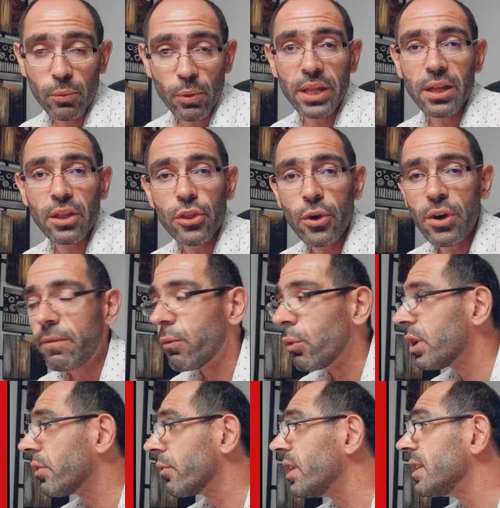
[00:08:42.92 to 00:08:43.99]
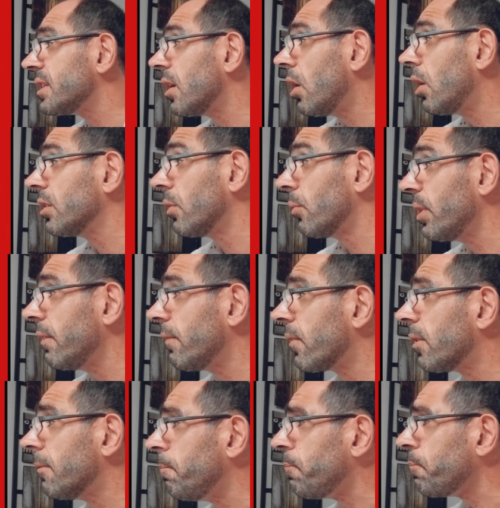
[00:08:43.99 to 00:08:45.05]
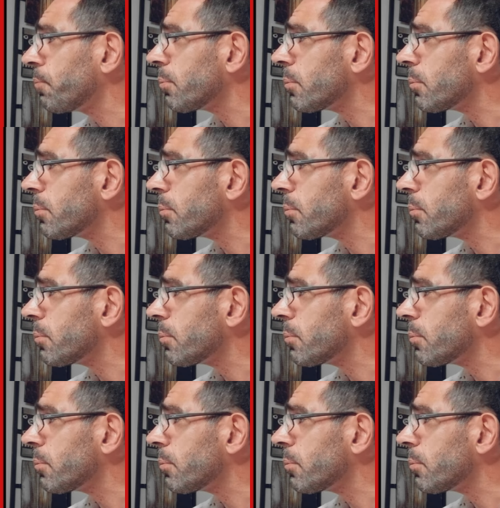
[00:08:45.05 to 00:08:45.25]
running at 34 degrees on the reefer,